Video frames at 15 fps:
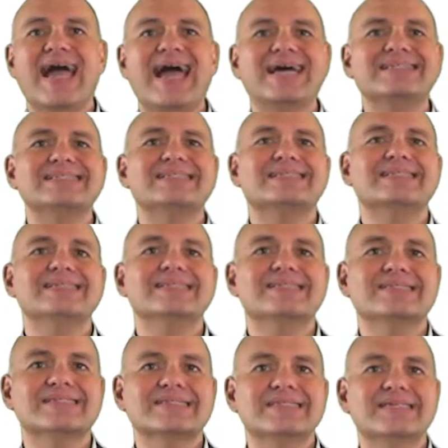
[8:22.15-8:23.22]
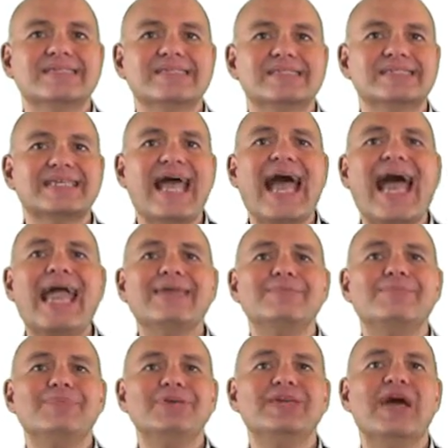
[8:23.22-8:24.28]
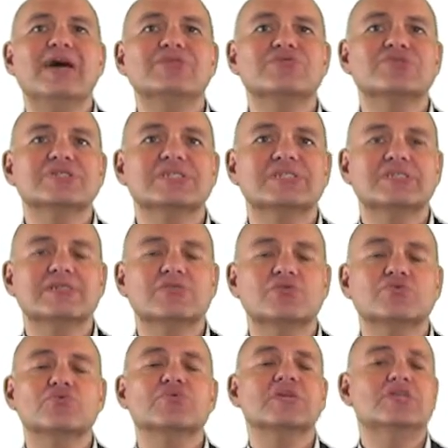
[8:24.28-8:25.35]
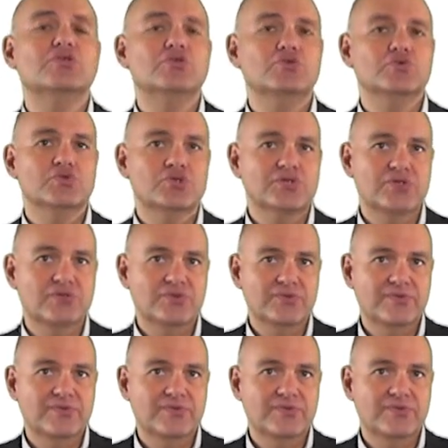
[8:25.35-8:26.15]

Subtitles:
and sends its IP address to the user.